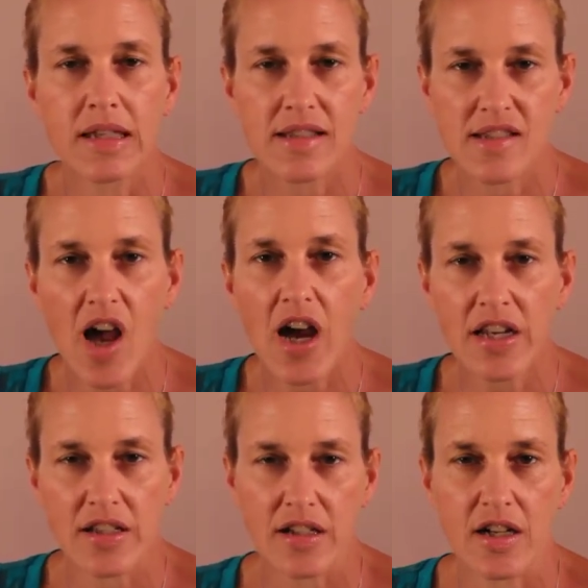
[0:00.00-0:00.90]

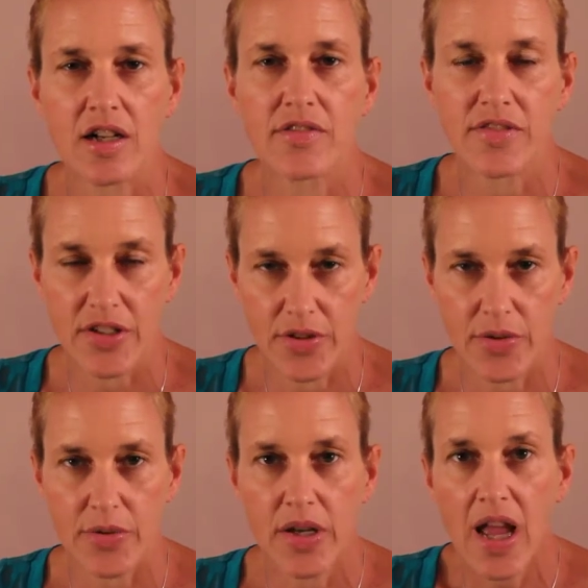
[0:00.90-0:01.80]
inside of
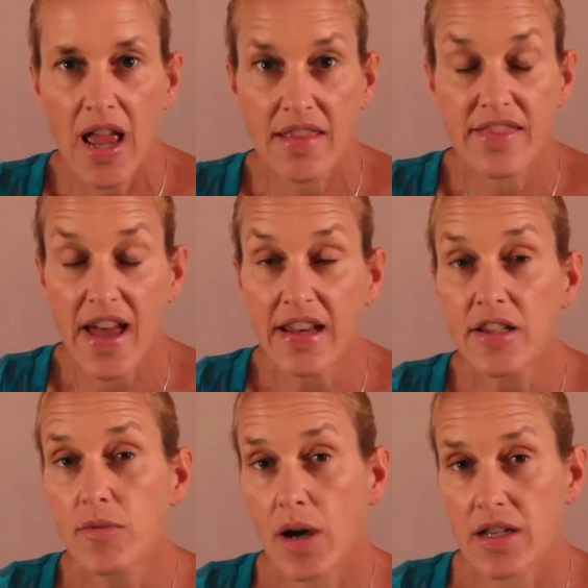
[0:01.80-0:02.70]
you. And then
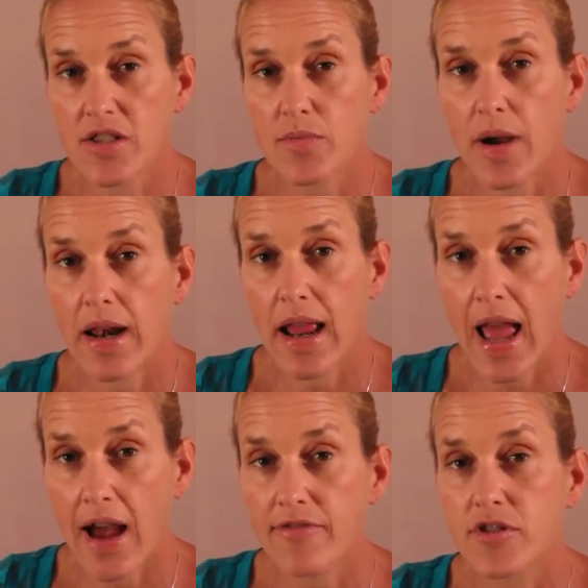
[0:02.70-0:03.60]
you want to sweat
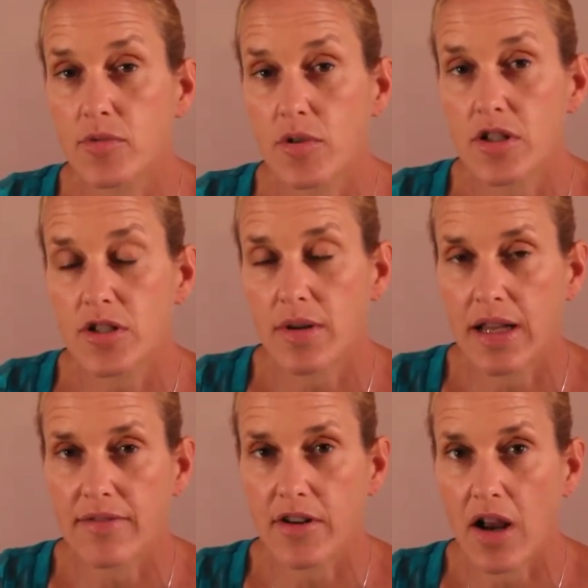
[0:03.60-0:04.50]
afterwards. You want
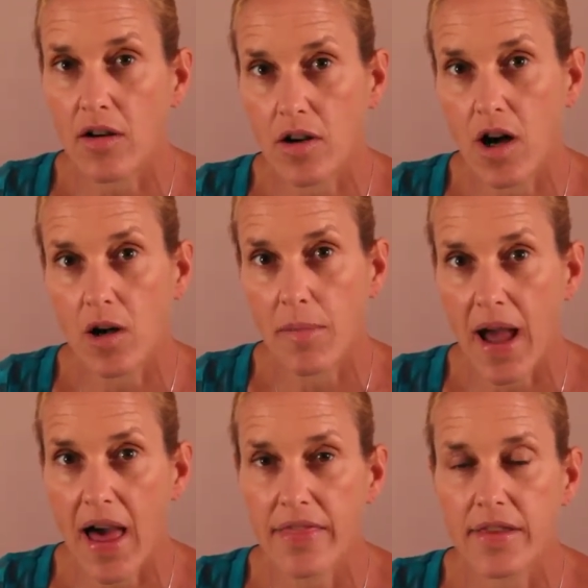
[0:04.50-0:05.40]
to have your alcohol
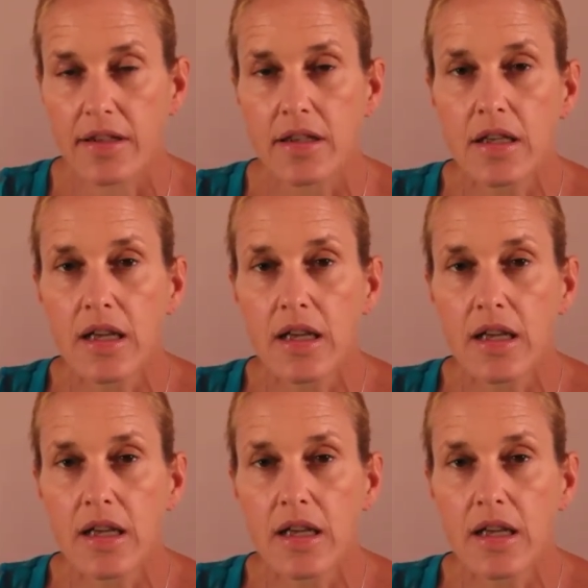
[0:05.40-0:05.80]
bath and